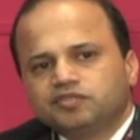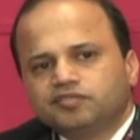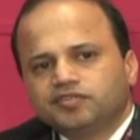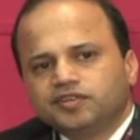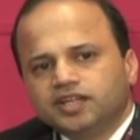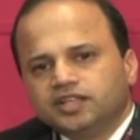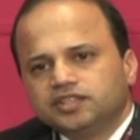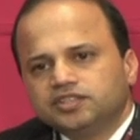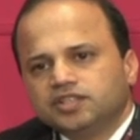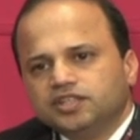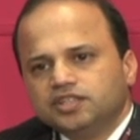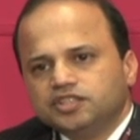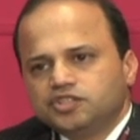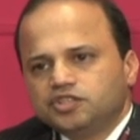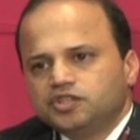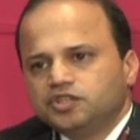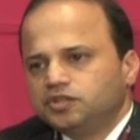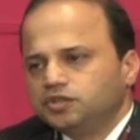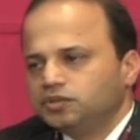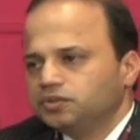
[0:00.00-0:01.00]
to financial
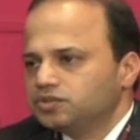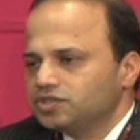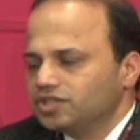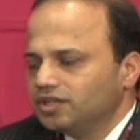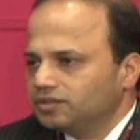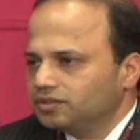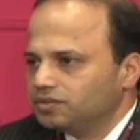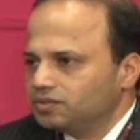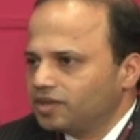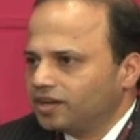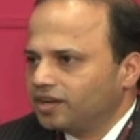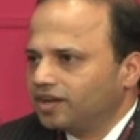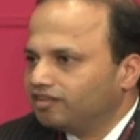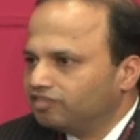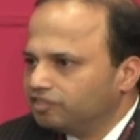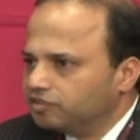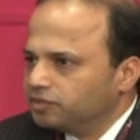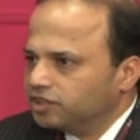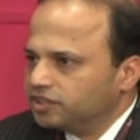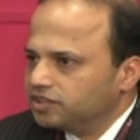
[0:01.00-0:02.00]
institutes, and to the
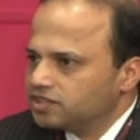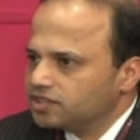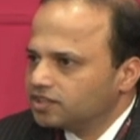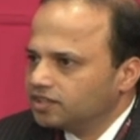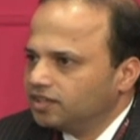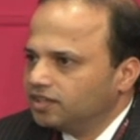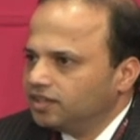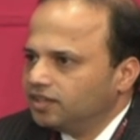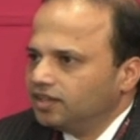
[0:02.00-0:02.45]
governments.